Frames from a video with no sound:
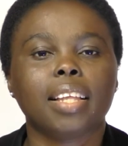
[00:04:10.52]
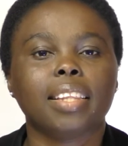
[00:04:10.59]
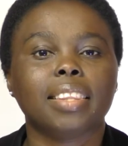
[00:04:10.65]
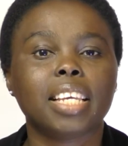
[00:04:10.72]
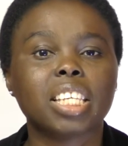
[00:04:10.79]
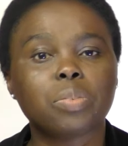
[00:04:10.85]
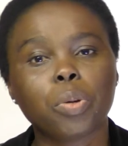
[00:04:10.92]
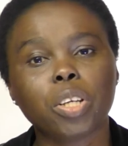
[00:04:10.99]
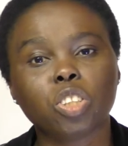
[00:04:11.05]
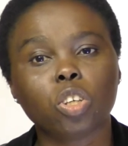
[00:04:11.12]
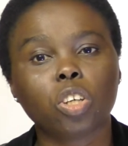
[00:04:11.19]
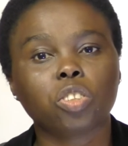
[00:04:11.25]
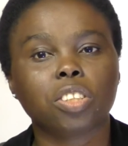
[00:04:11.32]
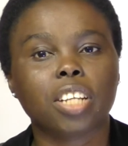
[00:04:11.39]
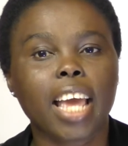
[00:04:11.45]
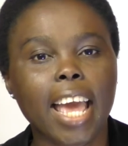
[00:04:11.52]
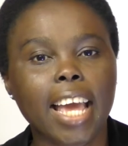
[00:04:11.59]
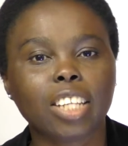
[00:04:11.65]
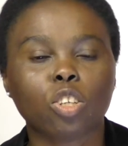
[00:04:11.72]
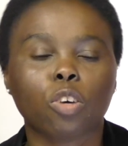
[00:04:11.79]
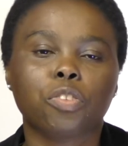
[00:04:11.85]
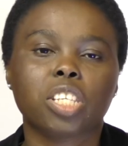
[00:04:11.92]
This brings us to the
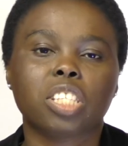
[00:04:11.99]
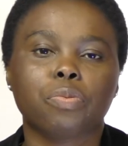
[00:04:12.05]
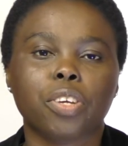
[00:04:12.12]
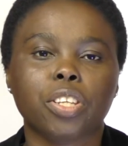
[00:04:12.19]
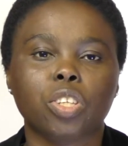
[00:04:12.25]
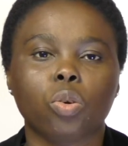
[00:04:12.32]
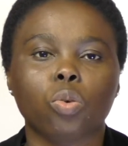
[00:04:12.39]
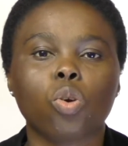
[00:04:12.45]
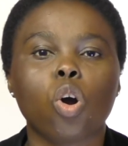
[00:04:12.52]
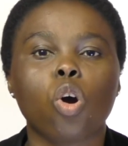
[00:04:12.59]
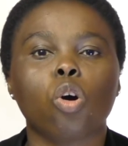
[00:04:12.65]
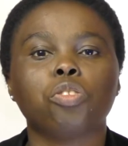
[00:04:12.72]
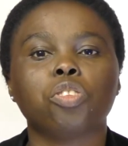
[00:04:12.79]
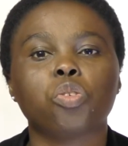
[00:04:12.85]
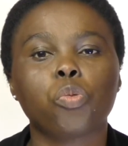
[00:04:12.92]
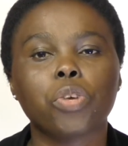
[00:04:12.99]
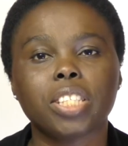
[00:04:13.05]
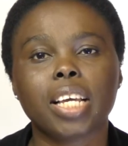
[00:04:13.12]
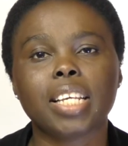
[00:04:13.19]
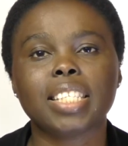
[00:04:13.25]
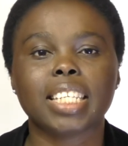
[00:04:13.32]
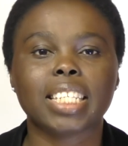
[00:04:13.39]
end of this video on the
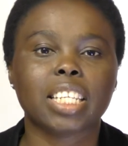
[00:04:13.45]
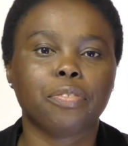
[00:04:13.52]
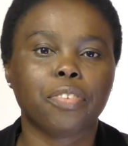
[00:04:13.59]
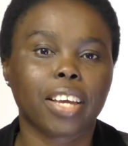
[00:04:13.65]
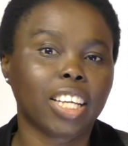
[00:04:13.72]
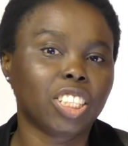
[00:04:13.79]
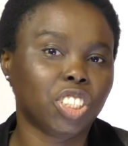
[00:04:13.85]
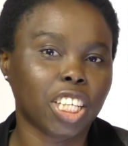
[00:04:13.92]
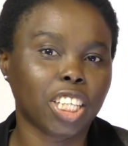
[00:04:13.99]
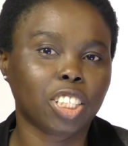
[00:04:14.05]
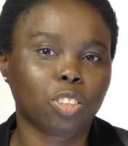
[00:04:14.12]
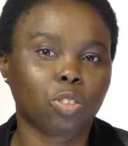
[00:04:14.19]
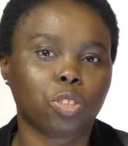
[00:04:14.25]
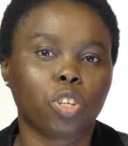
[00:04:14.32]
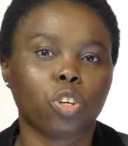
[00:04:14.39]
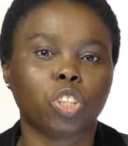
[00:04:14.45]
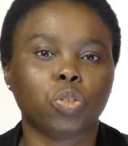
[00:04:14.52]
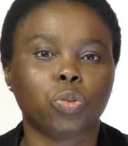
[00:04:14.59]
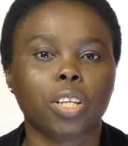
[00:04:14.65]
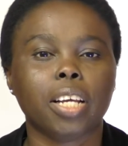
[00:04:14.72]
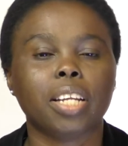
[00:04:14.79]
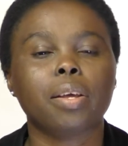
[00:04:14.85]
recent significant changes to the
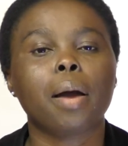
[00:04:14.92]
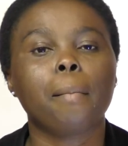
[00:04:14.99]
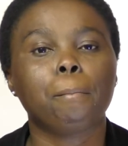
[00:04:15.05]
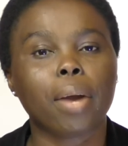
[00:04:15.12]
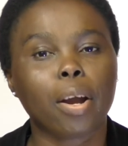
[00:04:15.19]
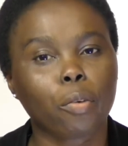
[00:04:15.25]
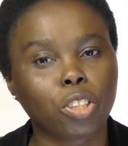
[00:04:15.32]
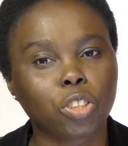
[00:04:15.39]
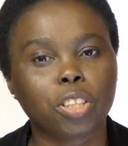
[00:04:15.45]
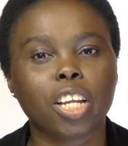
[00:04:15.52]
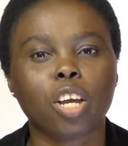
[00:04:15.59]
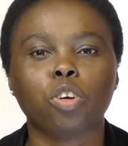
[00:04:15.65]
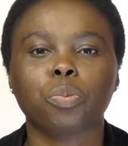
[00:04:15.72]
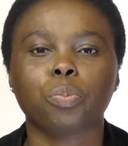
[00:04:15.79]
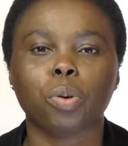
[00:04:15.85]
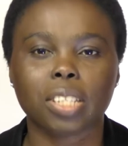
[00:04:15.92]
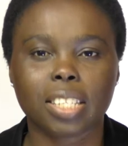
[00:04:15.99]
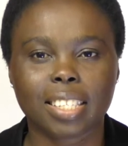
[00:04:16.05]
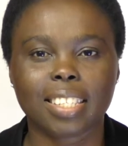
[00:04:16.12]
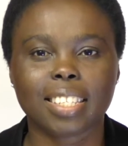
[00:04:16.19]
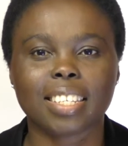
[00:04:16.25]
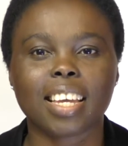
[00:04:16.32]
Australian migration health
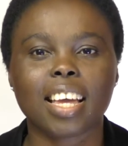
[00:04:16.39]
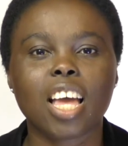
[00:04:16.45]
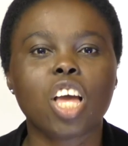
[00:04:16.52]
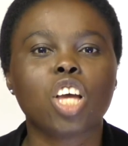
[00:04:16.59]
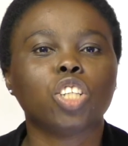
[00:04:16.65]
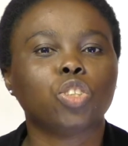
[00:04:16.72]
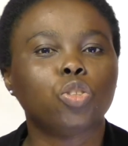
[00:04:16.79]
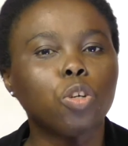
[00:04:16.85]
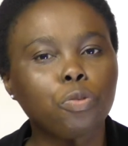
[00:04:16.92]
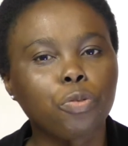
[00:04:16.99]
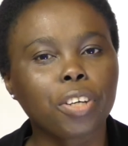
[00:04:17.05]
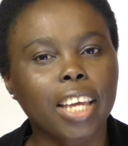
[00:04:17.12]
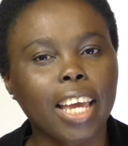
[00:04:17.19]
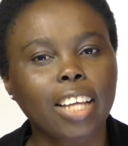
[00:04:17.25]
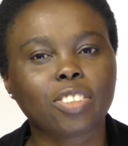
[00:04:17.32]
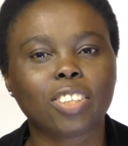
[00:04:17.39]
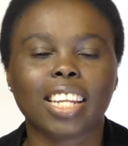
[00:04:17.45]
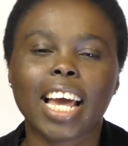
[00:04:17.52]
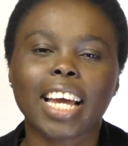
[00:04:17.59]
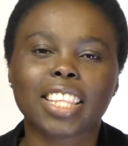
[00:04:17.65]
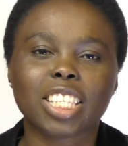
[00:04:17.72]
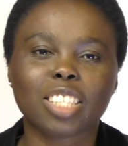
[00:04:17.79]
policy. Don't forget to
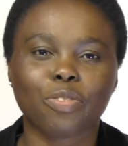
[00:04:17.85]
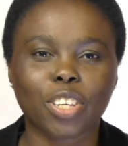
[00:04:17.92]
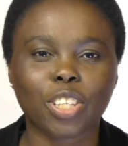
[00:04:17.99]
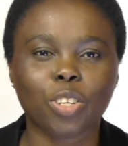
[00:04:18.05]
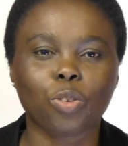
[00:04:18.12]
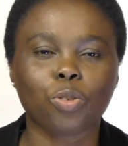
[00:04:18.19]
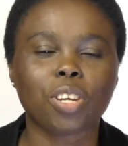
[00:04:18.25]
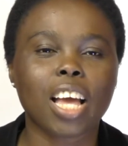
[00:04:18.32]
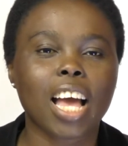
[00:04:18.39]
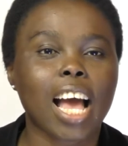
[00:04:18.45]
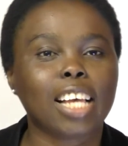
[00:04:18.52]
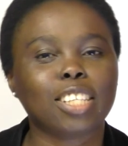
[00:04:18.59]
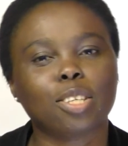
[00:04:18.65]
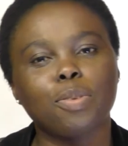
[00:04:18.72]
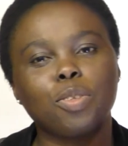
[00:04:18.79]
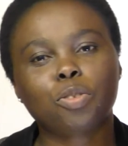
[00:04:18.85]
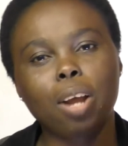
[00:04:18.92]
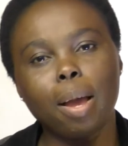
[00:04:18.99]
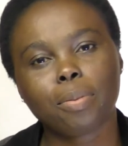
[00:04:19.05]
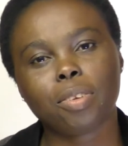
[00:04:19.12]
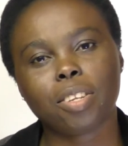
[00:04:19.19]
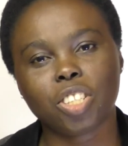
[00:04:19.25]
like this video and
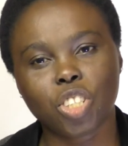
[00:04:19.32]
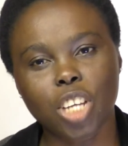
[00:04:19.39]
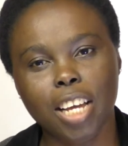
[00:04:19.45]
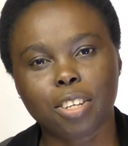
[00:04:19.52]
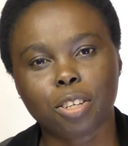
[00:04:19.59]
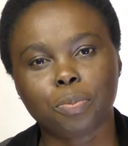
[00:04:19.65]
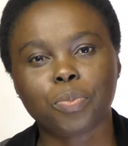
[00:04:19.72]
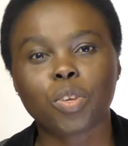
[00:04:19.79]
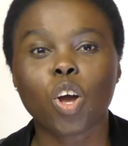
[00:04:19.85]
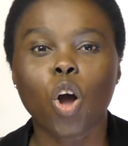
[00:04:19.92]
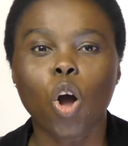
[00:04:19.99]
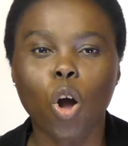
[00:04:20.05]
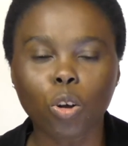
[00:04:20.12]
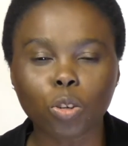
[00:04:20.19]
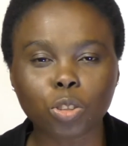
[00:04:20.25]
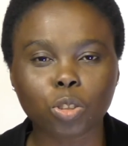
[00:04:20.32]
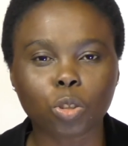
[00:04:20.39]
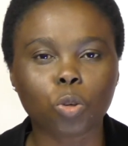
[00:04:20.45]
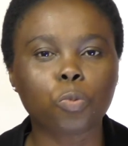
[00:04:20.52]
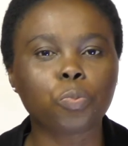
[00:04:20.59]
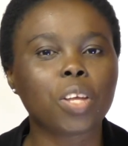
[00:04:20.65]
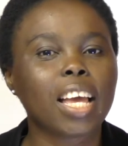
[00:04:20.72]
subscribe to the channel.
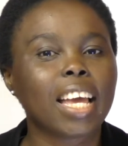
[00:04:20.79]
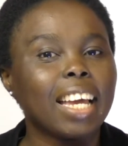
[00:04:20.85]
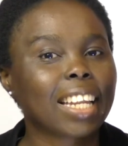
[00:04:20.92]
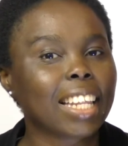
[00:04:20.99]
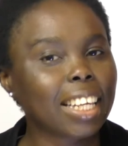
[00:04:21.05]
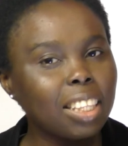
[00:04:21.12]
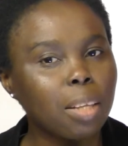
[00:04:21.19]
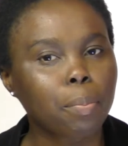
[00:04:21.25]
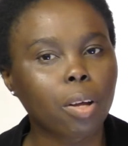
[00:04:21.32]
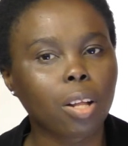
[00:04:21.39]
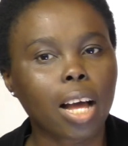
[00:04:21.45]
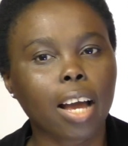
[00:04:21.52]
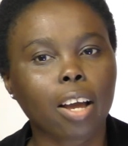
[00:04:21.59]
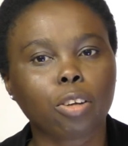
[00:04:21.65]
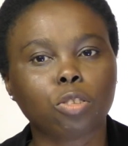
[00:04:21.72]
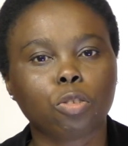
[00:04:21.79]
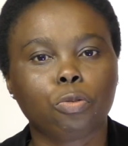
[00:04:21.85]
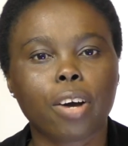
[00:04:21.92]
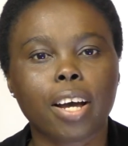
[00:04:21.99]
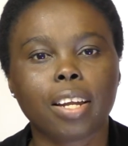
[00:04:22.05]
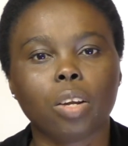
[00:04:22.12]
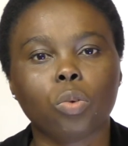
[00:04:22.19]
Also, click the bell icon to
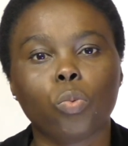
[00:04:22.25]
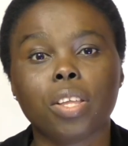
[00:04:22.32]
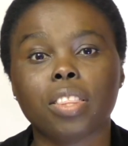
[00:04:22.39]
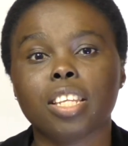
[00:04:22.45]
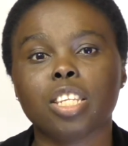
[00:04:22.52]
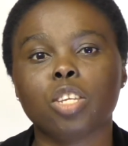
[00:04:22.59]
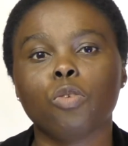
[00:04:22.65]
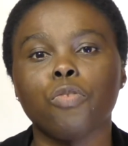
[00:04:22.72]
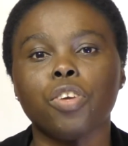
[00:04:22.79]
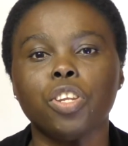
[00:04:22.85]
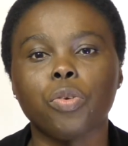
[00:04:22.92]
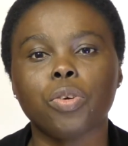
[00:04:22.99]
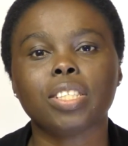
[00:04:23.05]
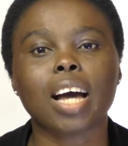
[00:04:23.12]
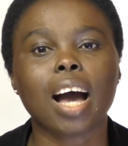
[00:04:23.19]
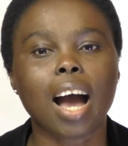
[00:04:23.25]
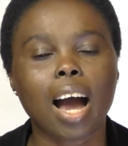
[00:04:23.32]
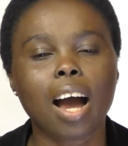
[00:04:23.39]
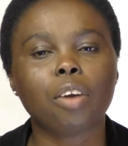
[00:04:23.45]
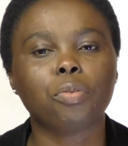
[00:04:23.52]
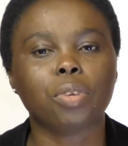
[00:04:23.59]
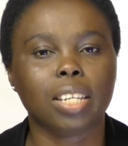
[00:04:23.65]
find out when the new videos
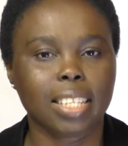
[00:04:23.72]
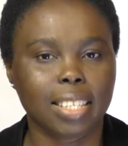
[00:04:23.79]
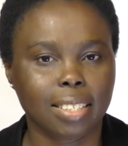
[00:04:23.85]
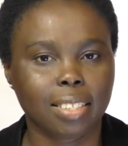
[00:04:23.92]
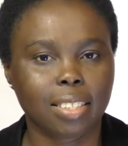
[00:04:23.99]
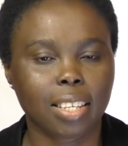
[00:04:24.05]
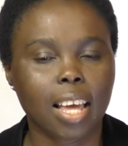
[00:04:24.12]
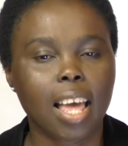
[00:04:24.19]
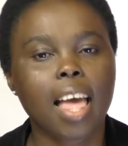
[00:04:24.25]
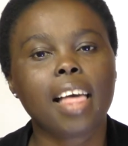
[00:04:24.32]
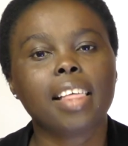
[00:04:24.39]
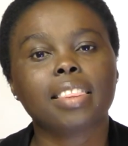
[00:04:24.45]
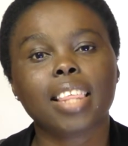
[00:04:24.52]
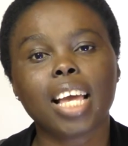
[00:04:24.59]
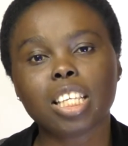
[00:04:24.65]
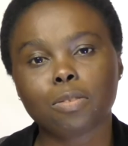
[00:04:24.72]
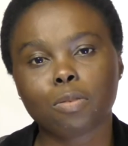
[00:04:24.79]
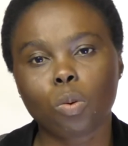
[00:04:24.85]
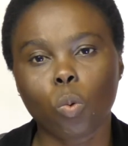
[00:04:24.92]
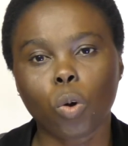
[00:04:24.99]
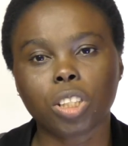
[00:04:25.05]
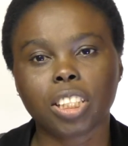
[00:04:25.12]
are released. Thanks for
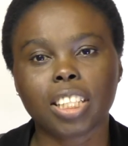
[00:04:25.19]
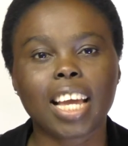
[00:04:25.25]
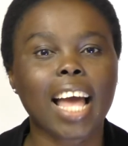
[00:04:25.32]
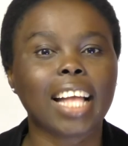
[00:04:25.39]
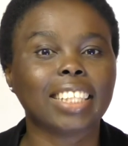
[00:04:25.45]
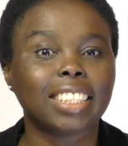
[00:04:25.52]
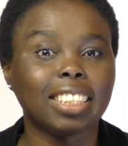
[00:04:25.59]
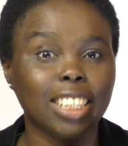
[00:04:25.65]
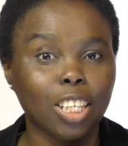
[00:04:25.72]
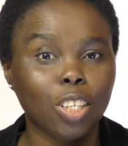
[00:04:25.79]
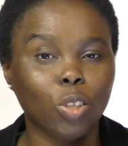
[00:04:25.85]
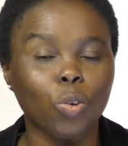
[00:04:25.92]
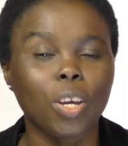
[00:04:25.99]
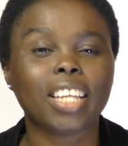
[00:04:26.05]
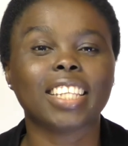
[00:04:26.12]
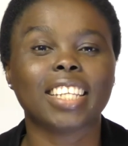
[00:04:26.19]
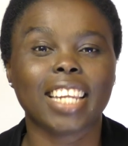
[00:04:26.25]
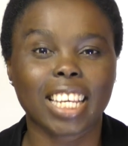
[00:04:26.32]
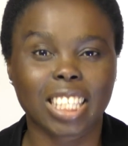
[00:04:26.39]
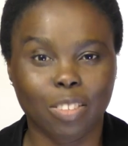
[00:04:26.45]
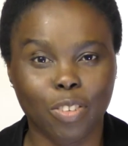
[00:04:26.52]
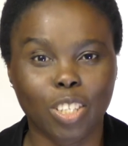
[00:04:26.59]
watching and see you in the
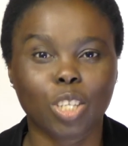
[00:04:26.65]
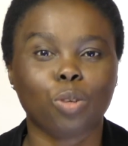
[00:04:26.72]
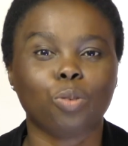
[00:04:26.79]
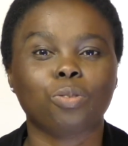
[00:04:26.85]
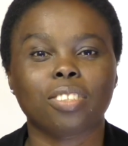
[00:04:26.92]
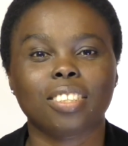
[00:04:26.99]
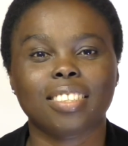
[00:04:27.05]
next video.